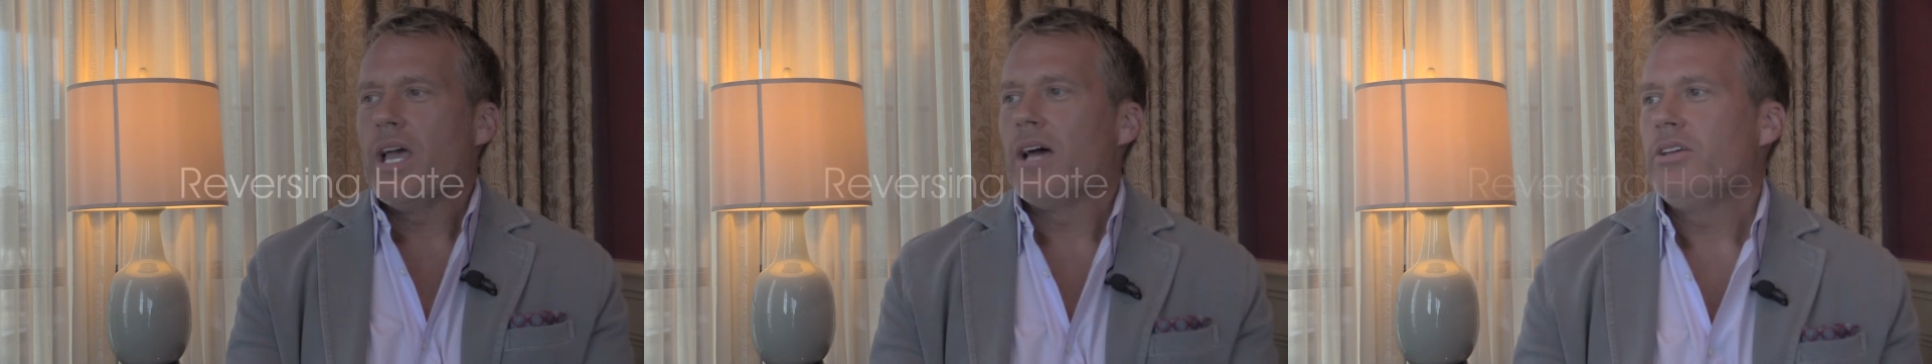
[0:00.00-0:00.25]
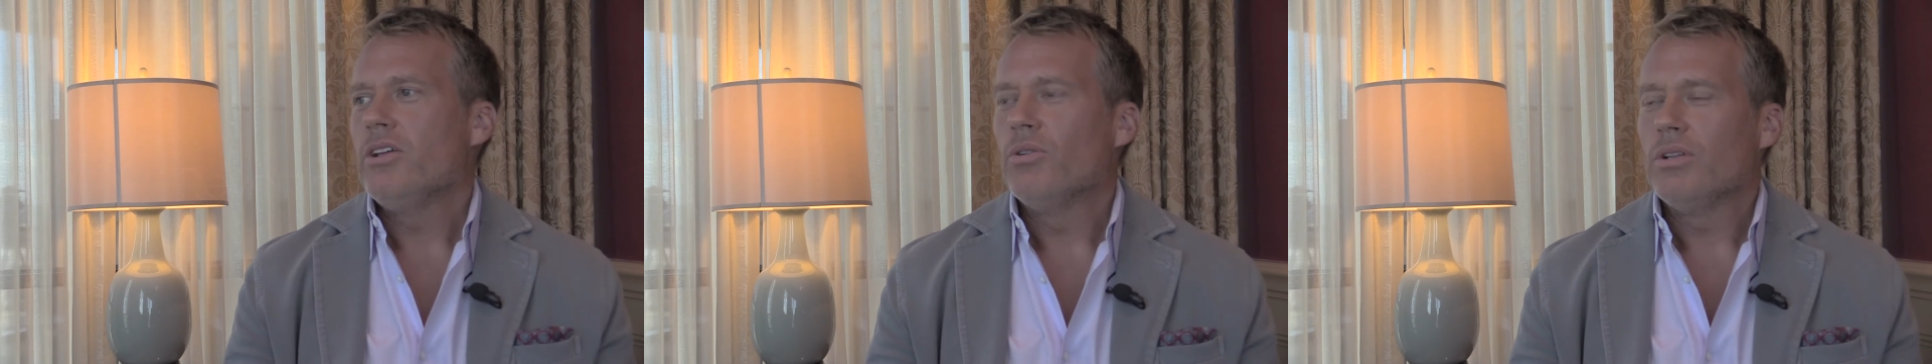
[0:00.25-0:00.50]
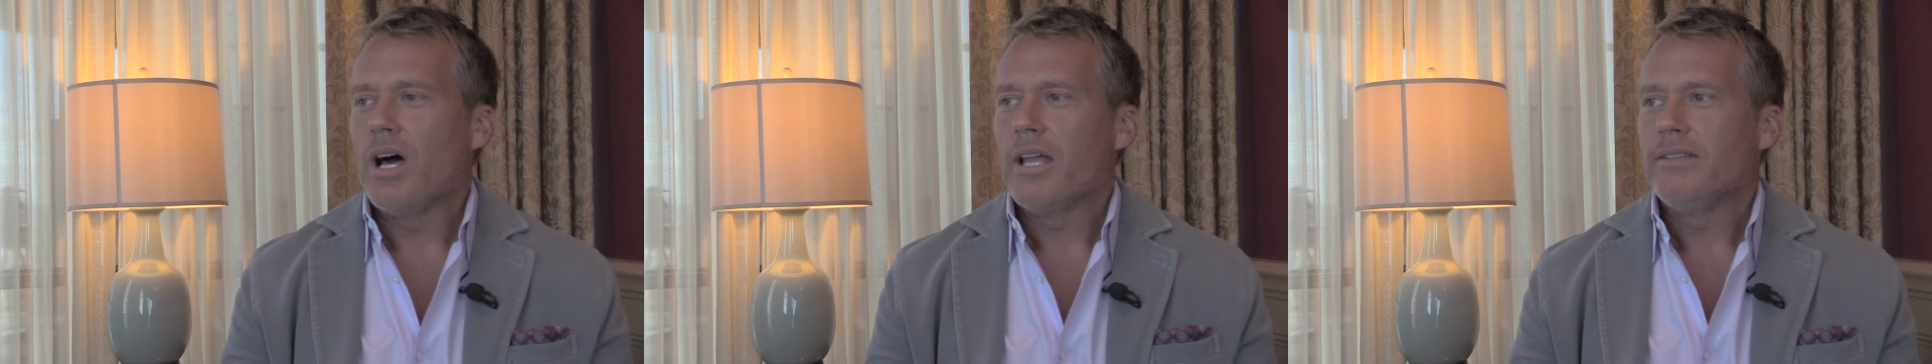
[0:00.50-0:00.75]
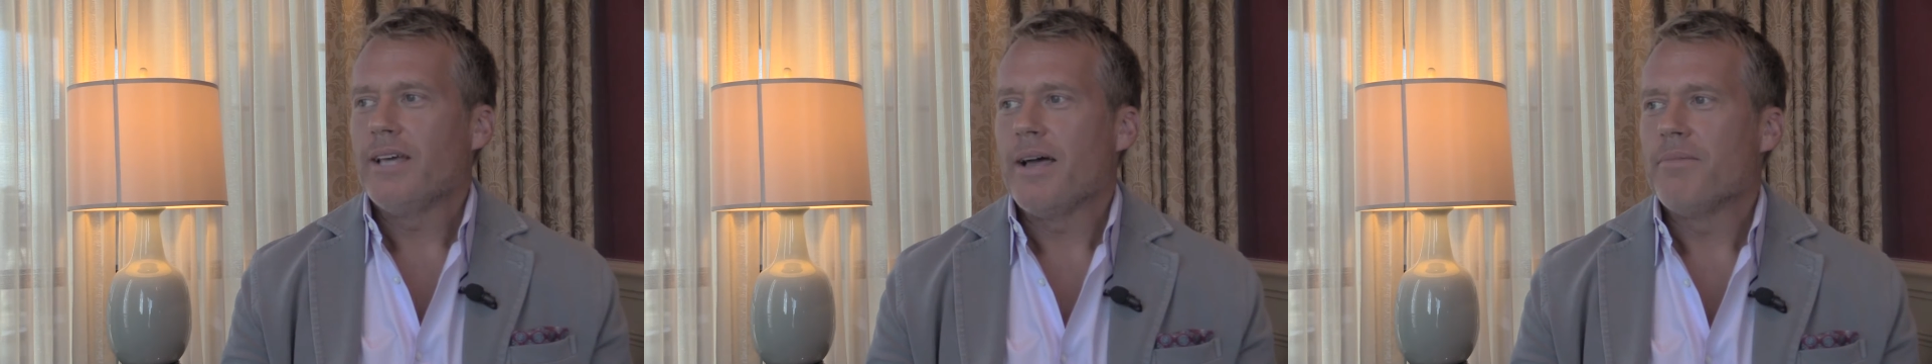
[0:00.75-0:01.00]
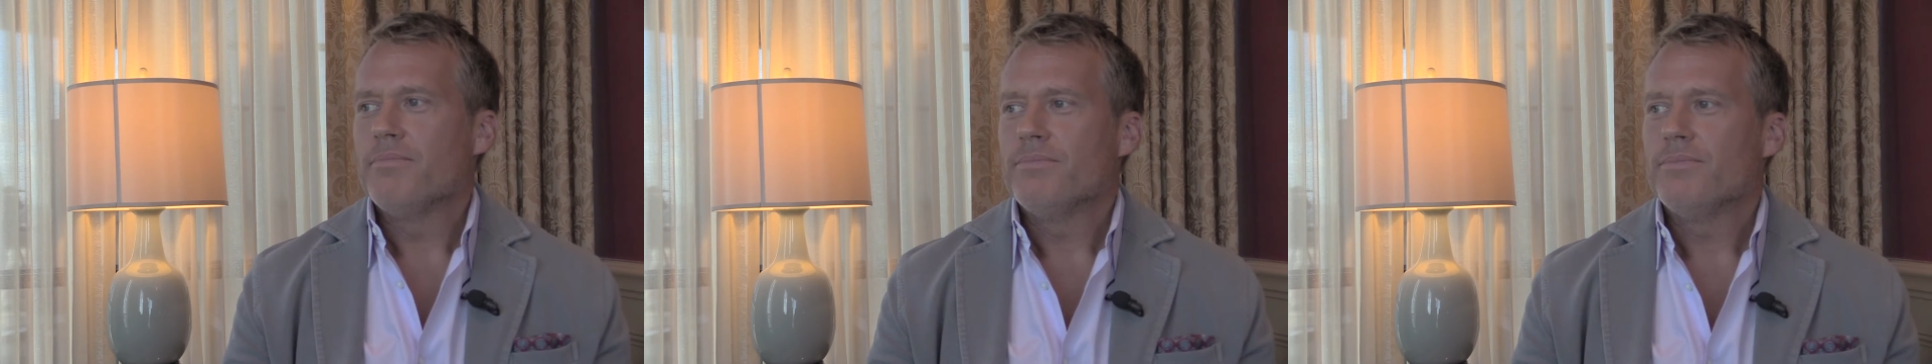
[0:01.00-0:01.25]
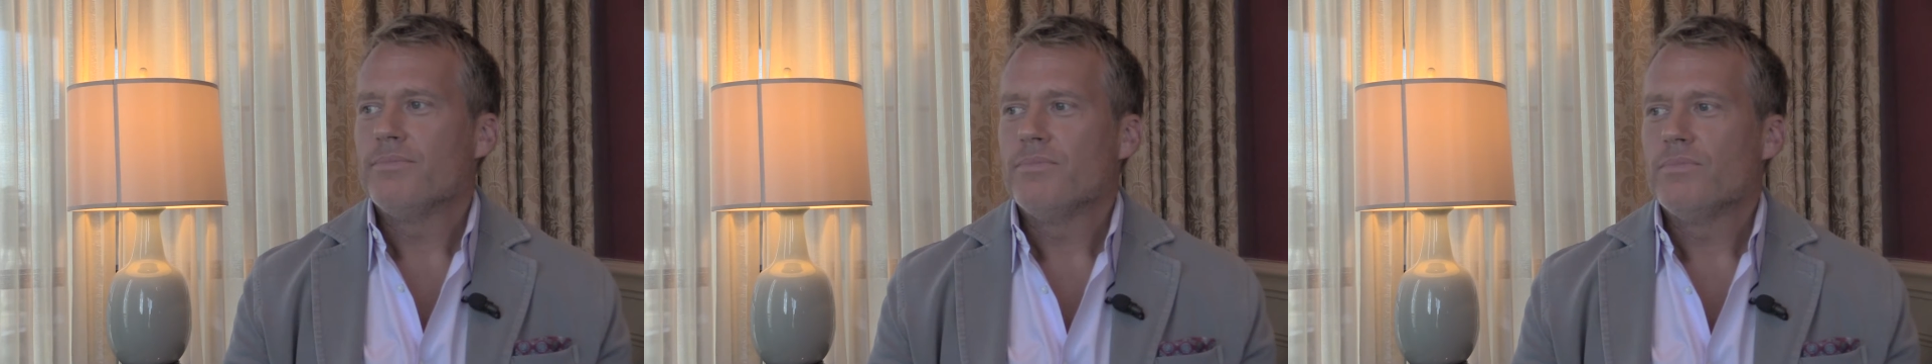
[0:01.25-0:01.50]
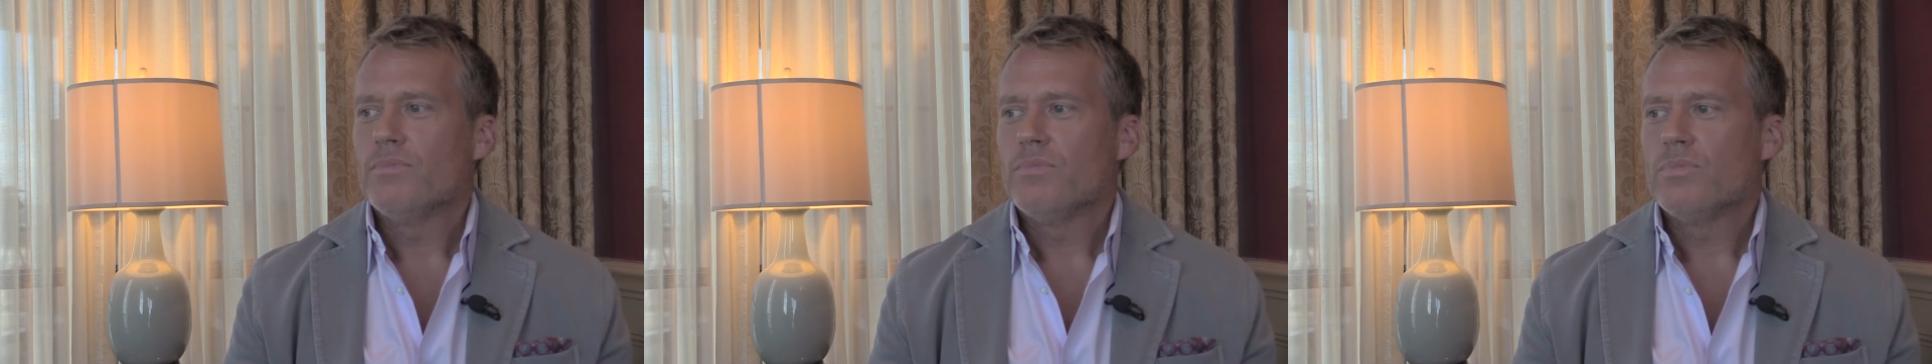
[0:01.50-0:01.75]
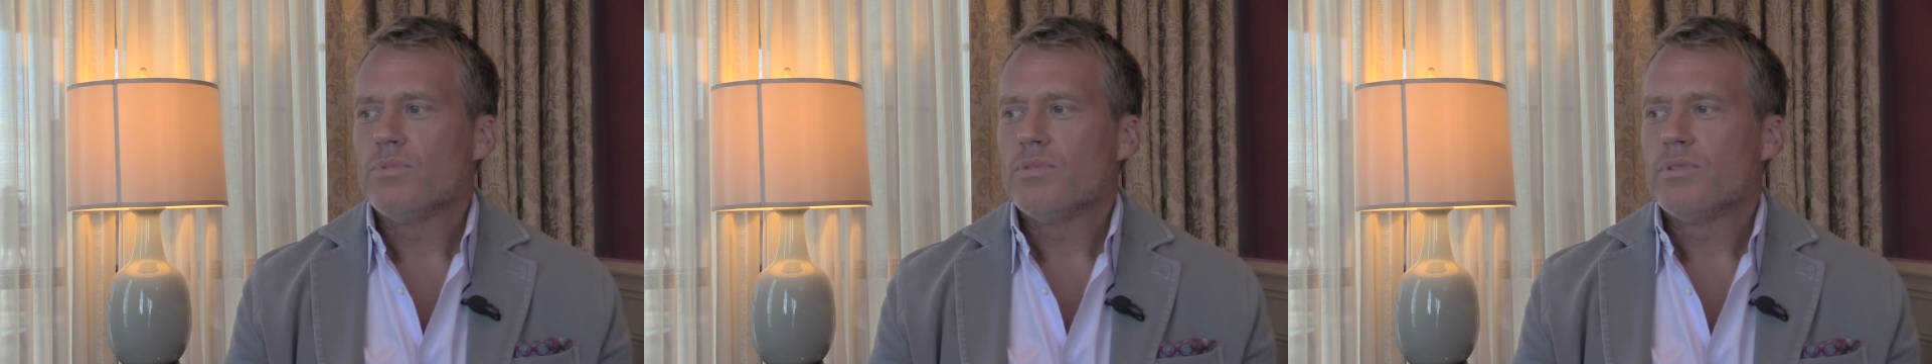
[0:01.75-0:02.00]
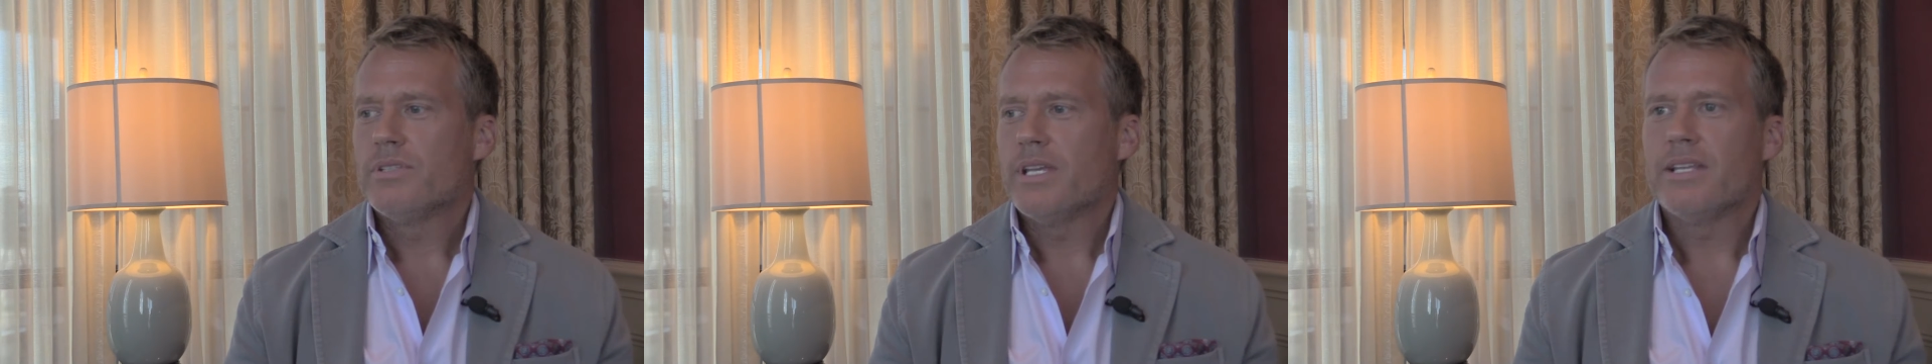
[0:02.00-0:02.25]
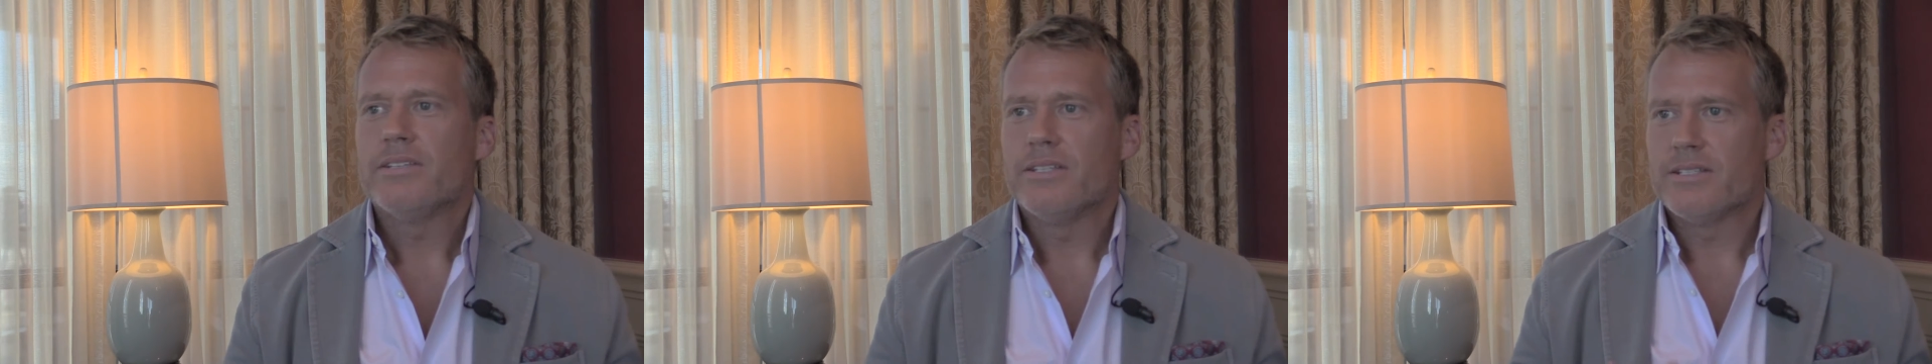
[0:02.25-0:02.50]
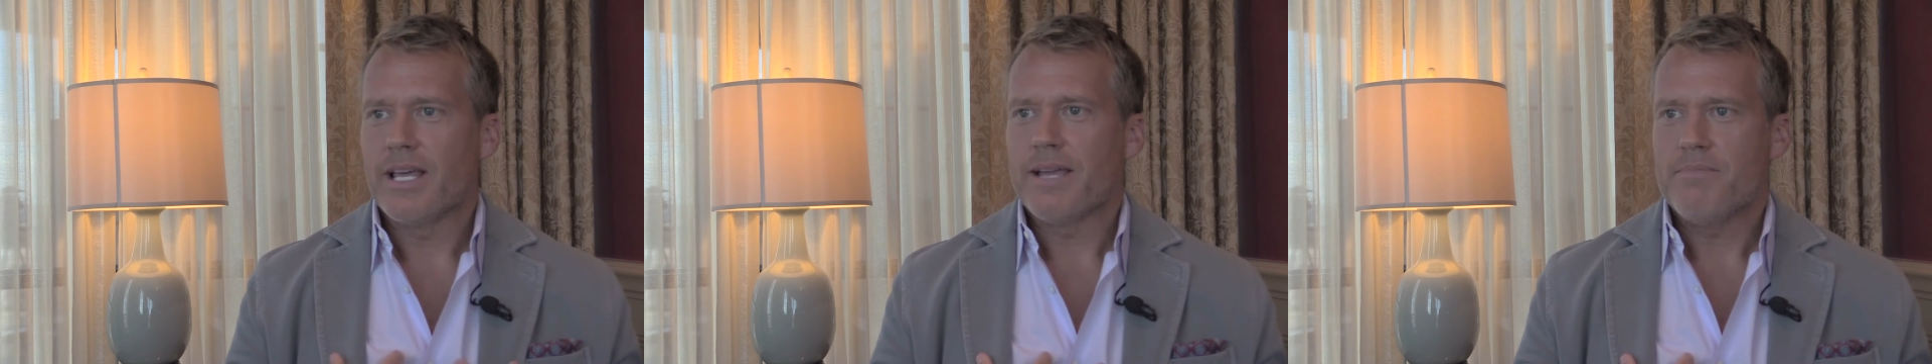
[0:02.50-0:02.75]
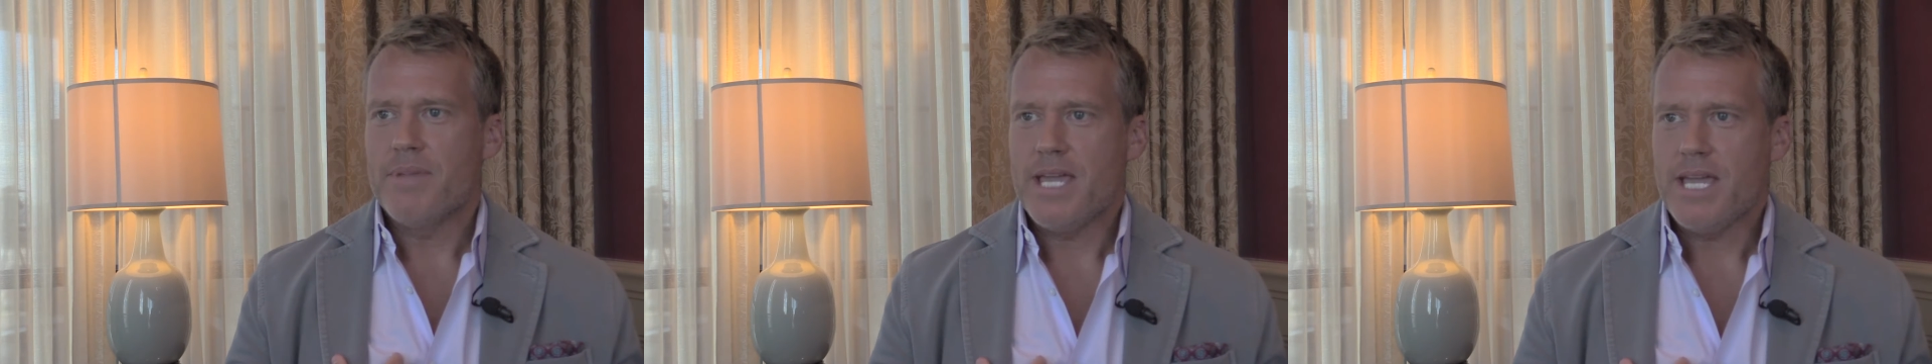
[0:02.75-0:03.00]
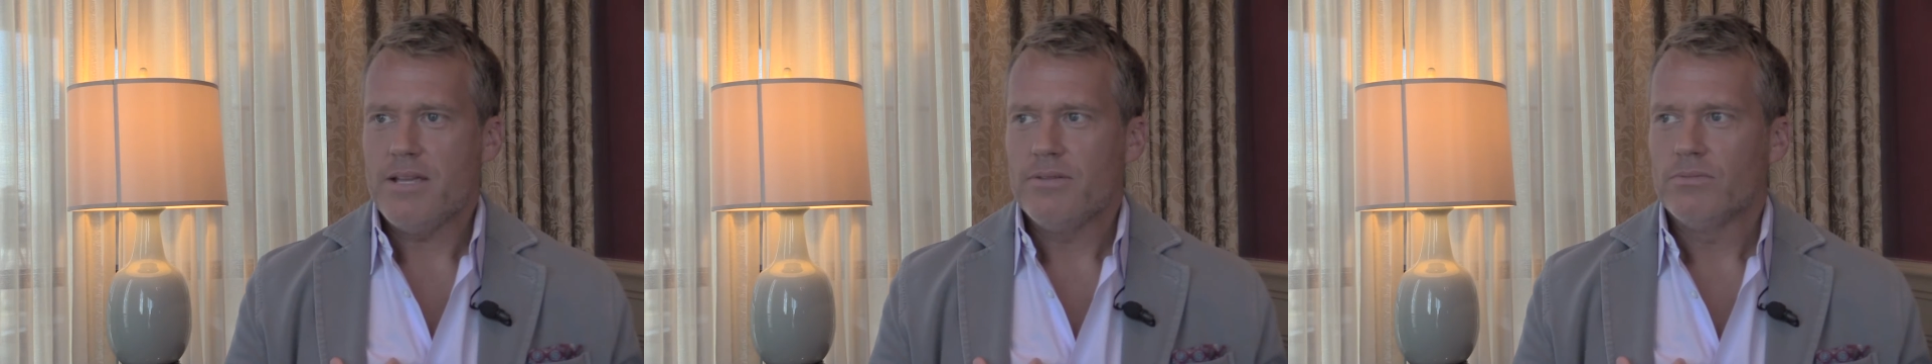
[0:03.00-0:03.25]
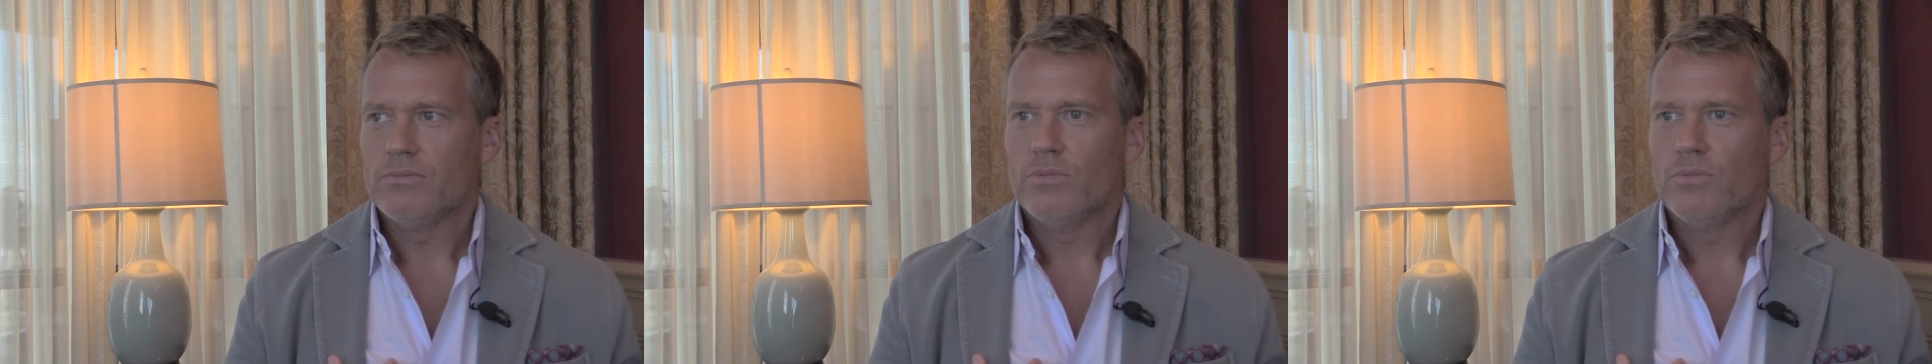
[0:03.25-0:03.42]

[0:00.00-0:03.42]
yeah, a lot of time citizens like me,